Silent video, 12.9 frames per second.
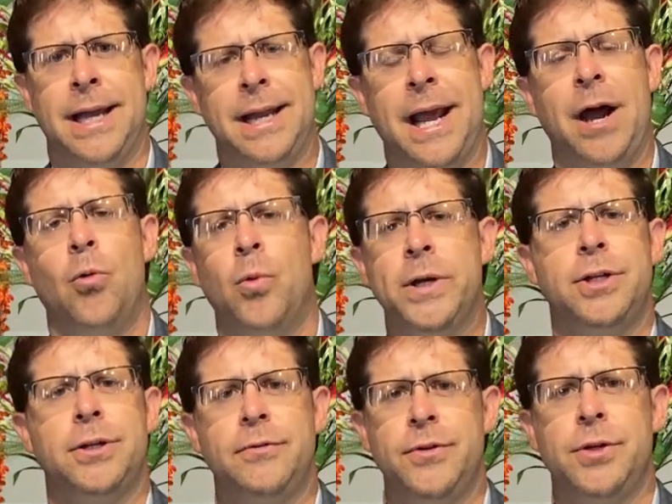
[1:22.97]
how we
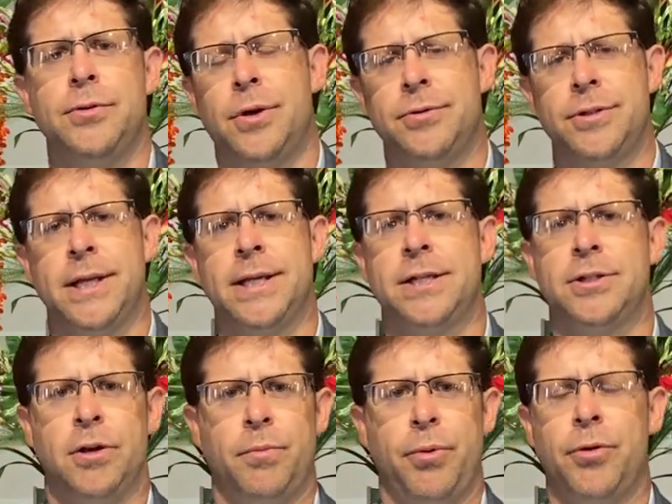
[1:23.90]
should view those things
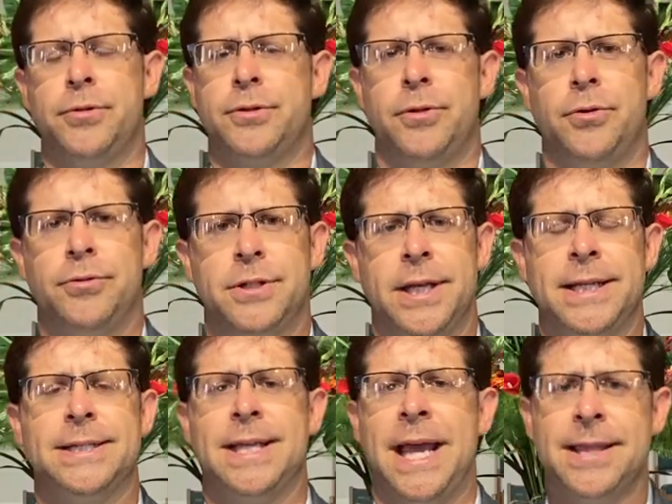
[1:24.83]
and approach those
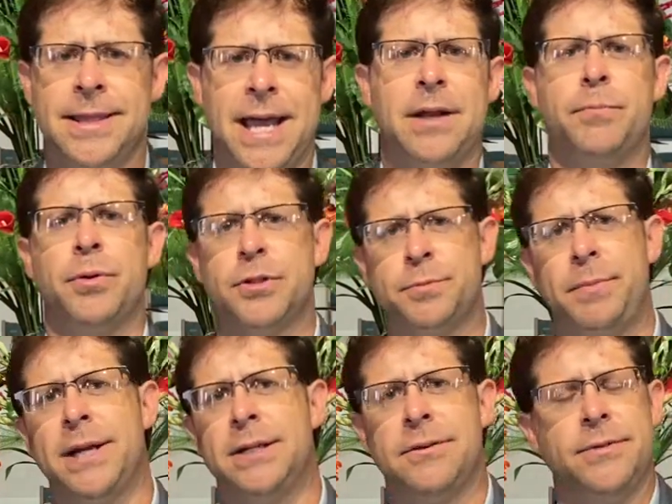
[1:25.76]
things, and that
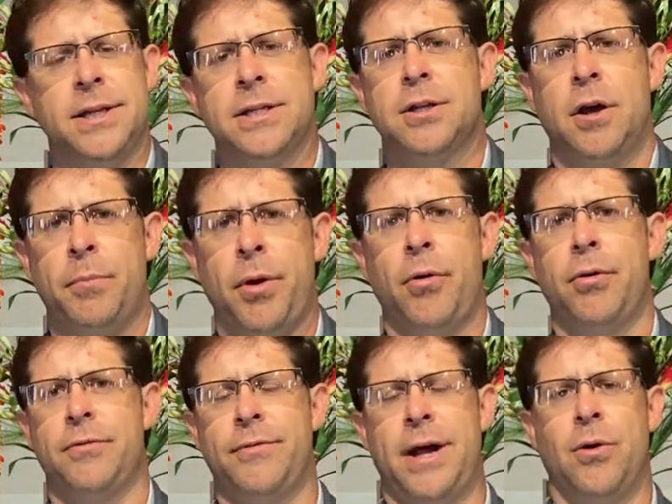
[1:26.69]
perspective is a part
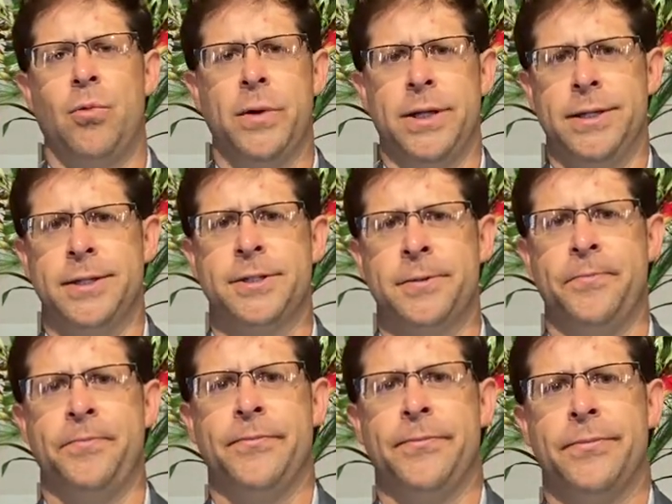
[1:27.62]
of our witness.
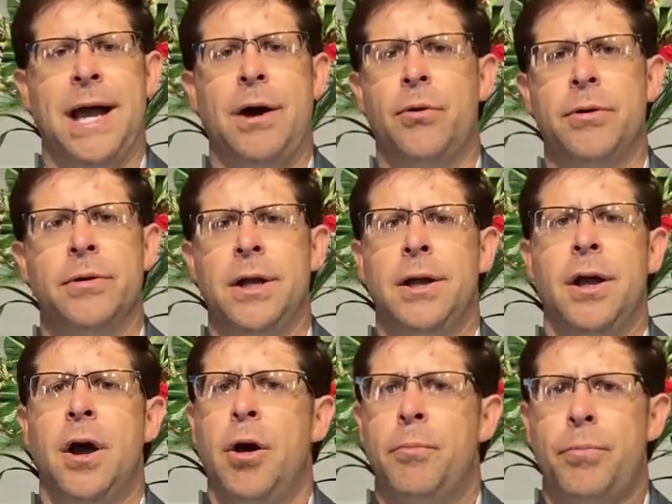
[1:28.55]
Our
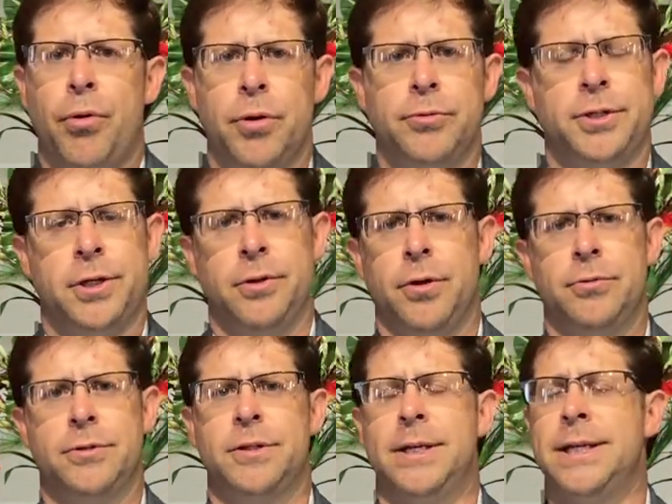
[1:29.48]
approach to
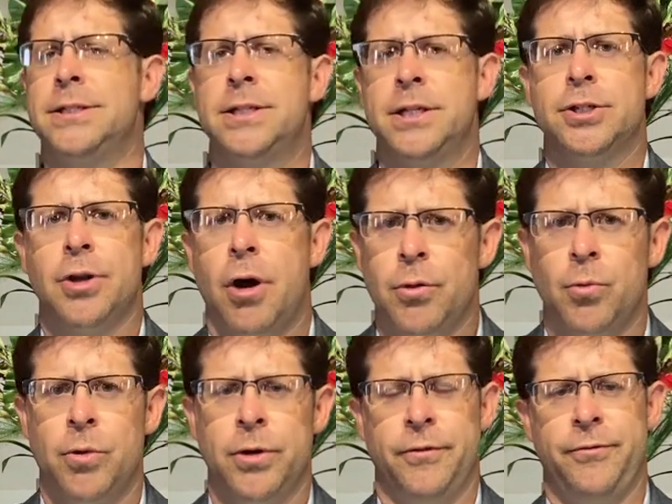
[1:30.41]
those things is not
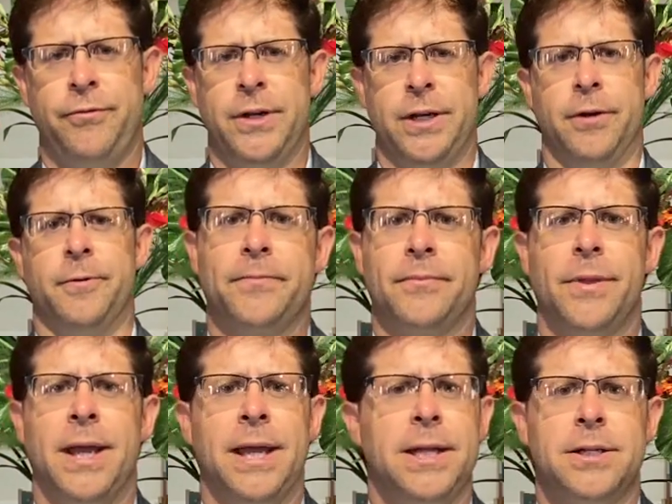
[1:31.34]
one of fear,
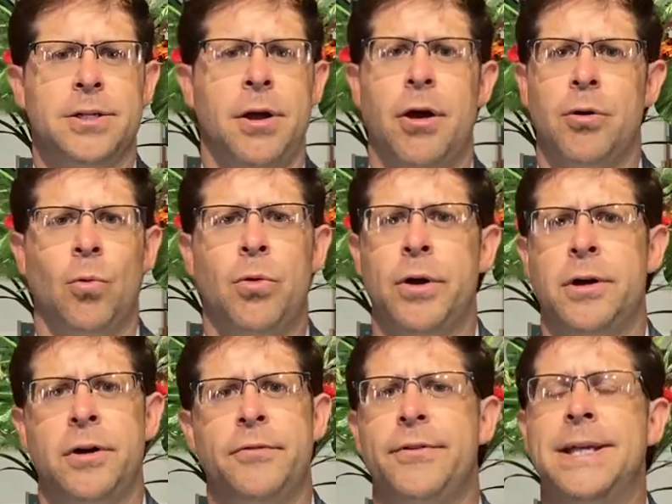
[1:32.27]
and it's not one
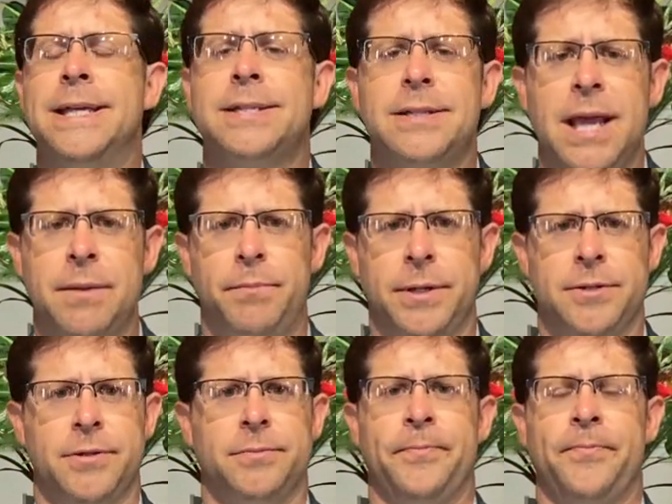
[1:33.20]
of
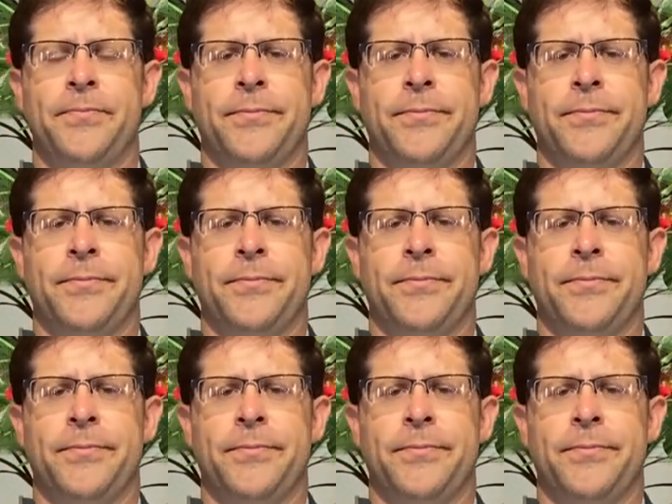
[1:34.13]
escapism.